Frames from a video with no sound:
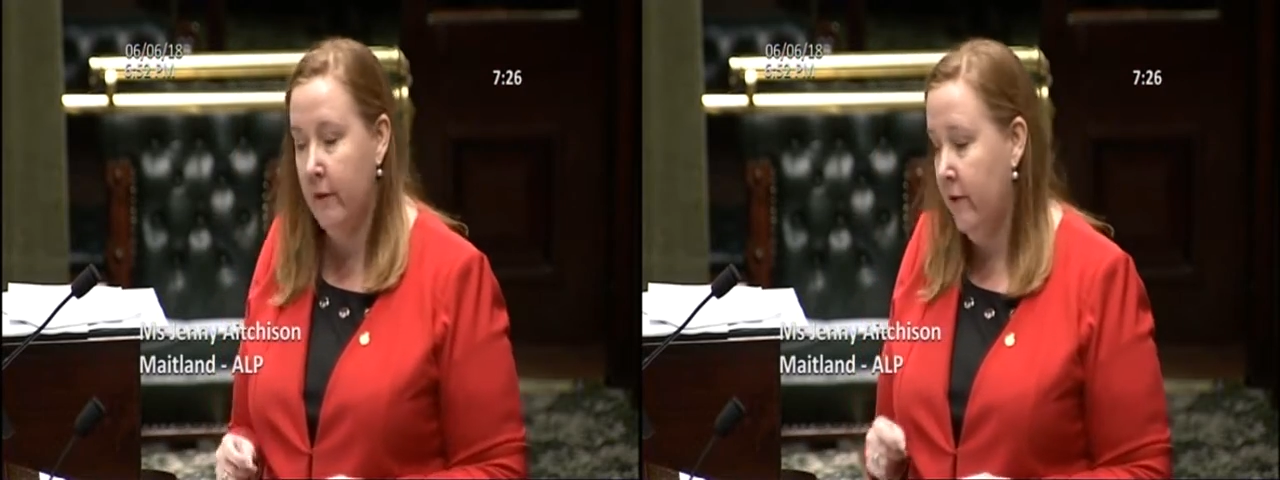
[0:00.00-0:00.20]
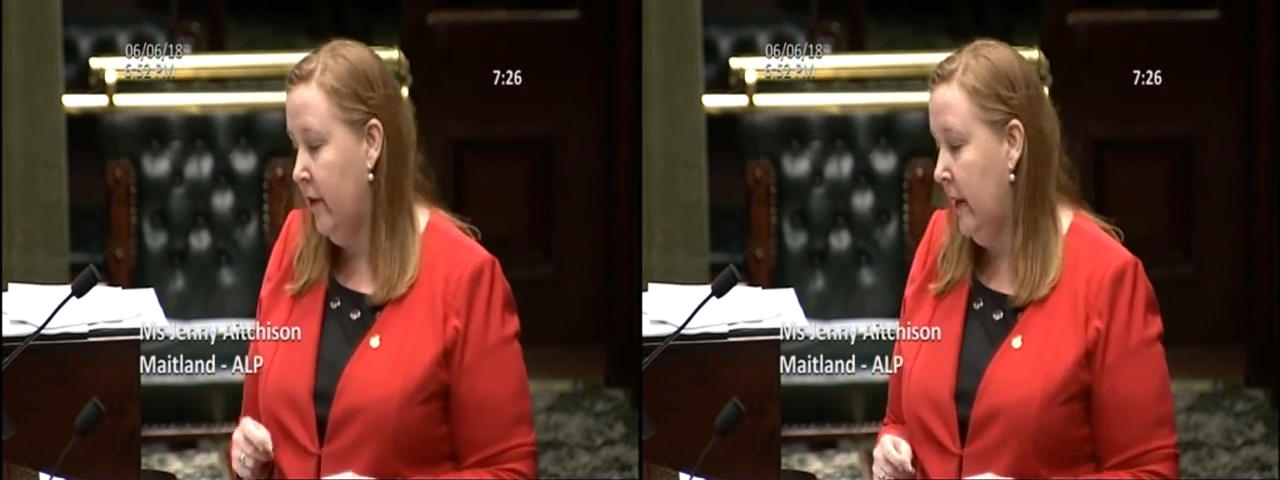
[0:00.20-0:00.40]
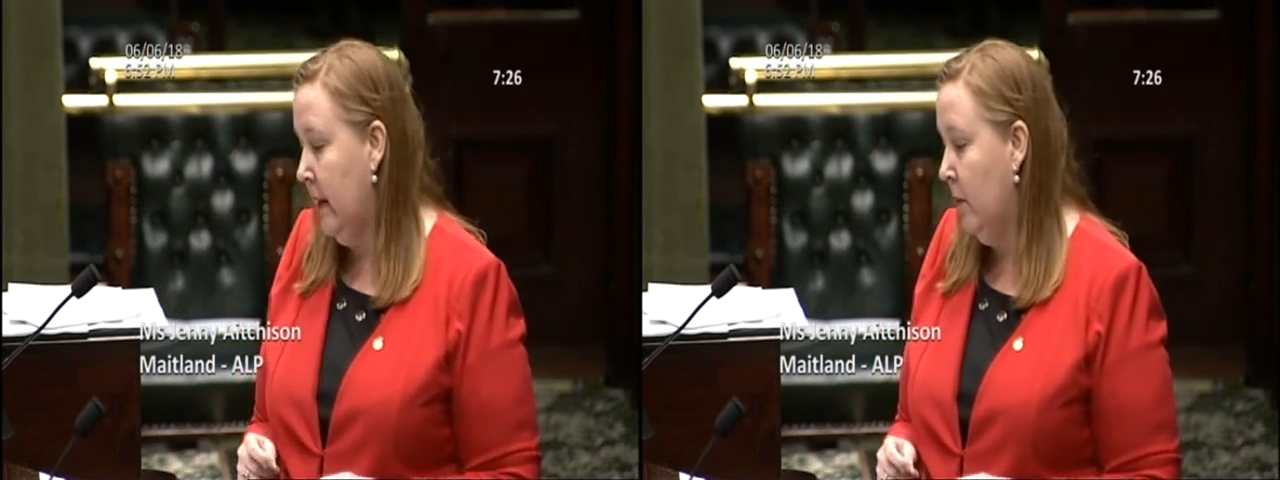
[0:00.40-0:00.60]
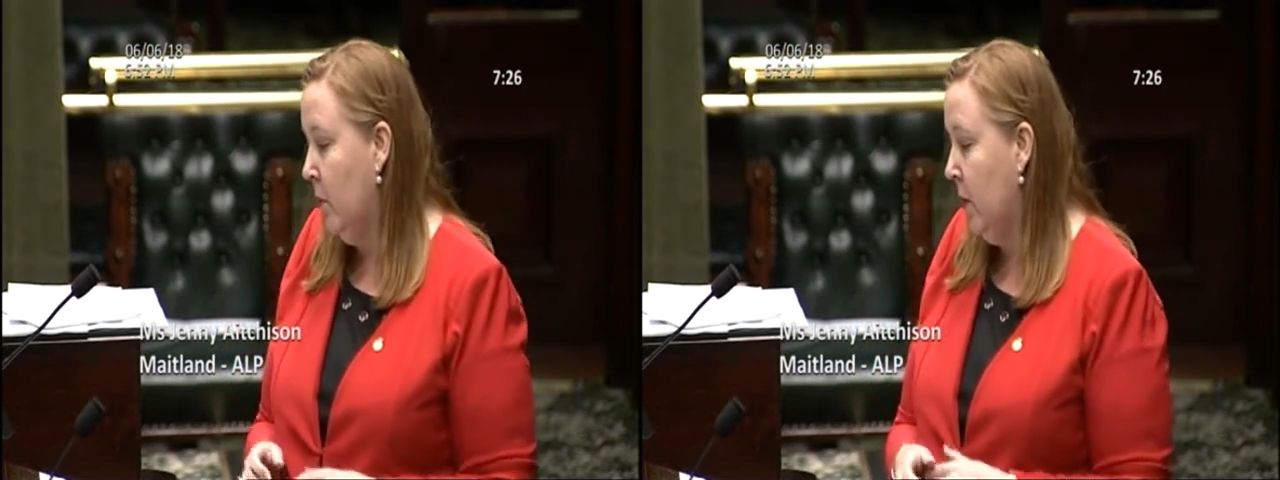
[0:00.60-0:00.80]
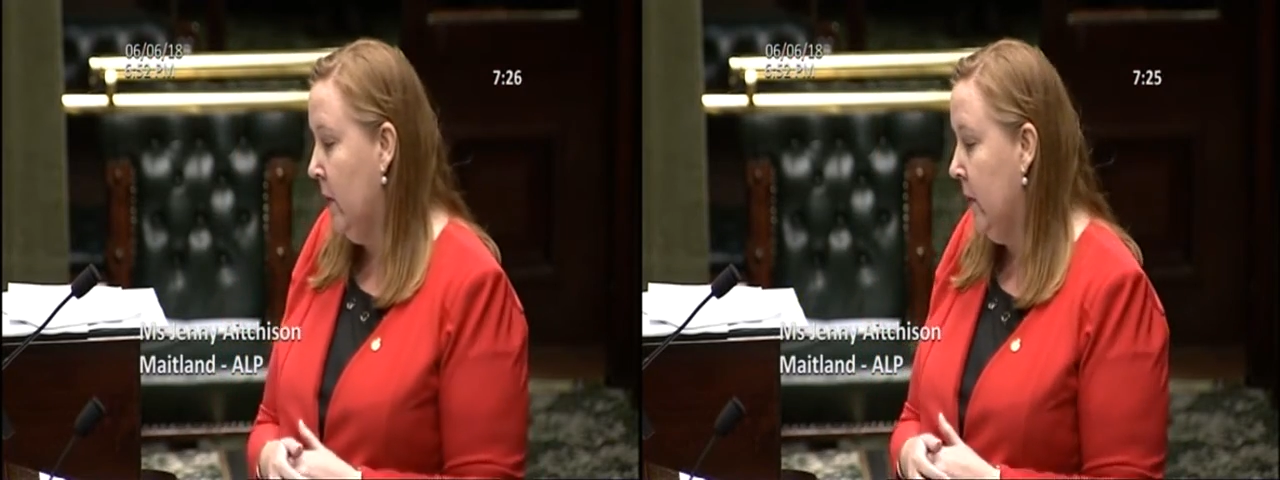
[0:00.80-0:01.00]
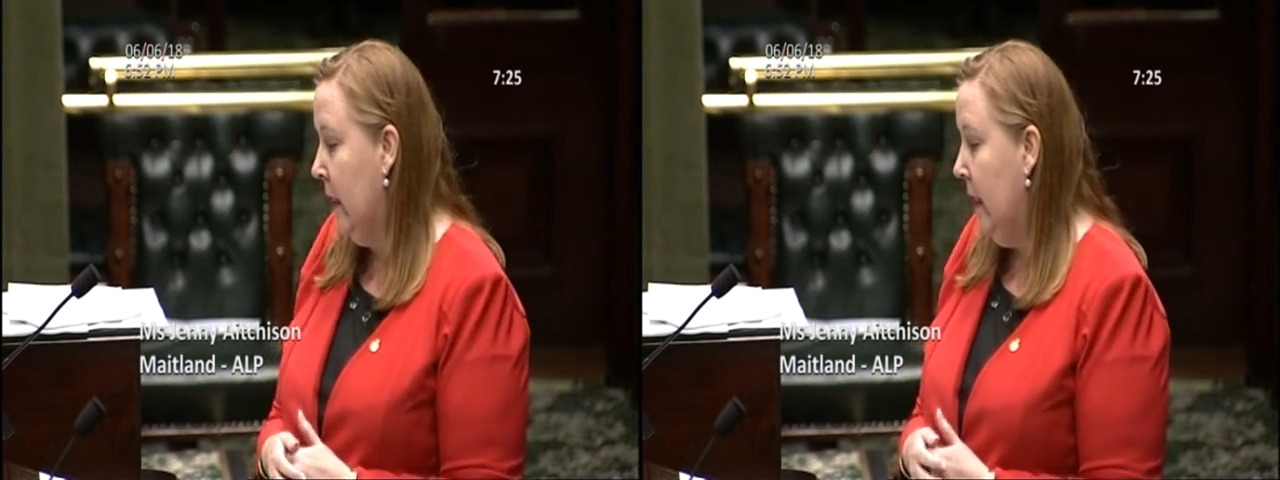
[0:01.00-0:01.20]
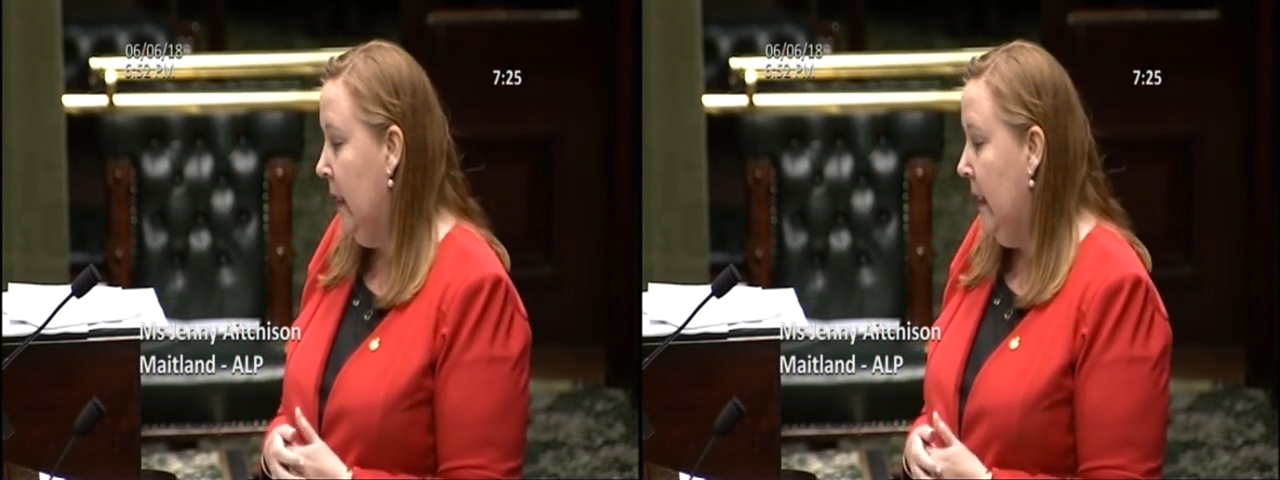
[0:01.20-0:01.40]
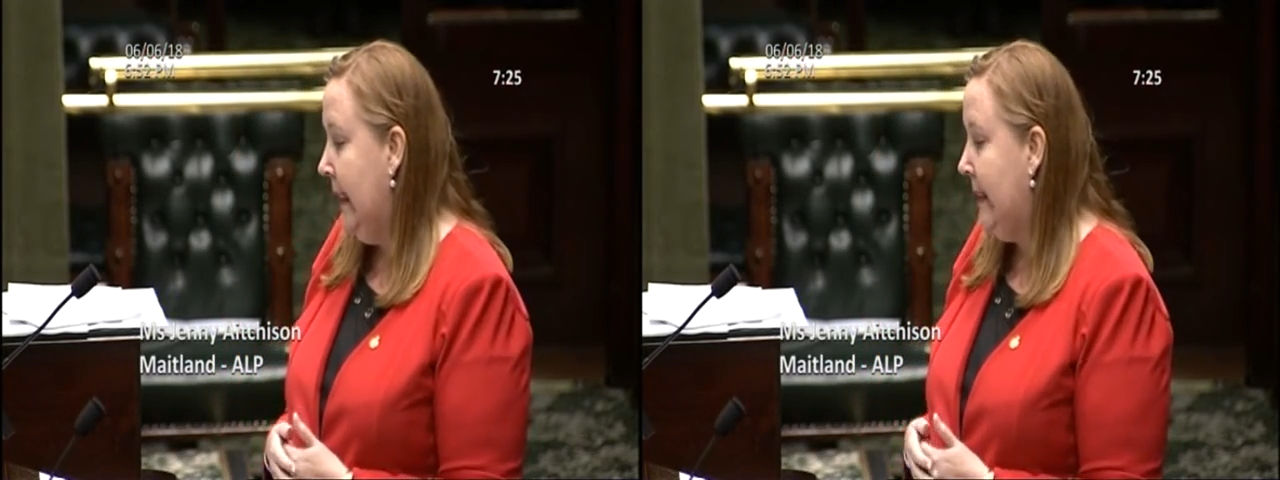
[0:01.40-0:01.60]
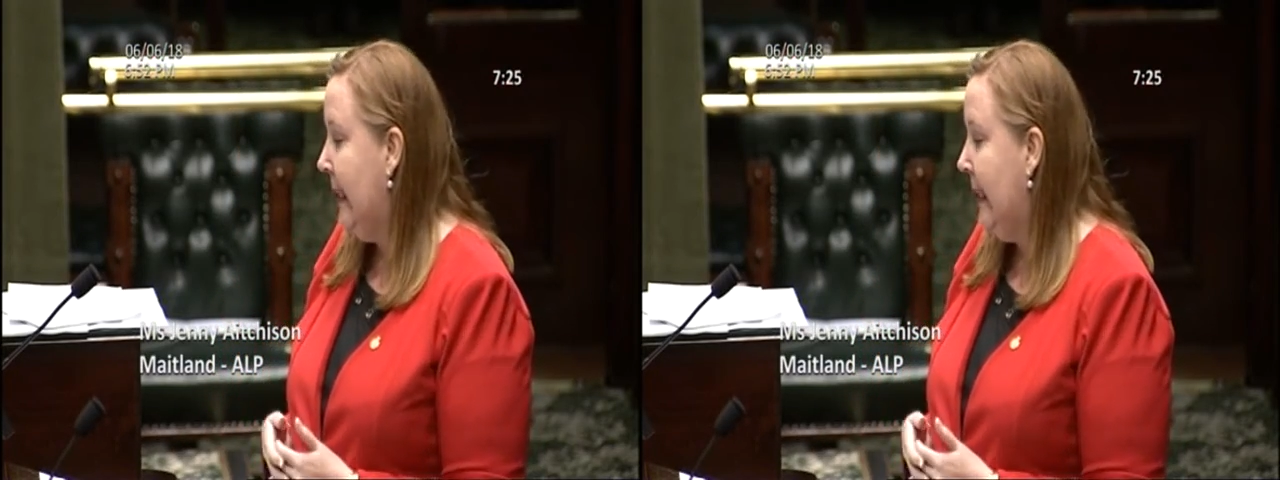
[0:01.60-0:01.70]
fair world. It's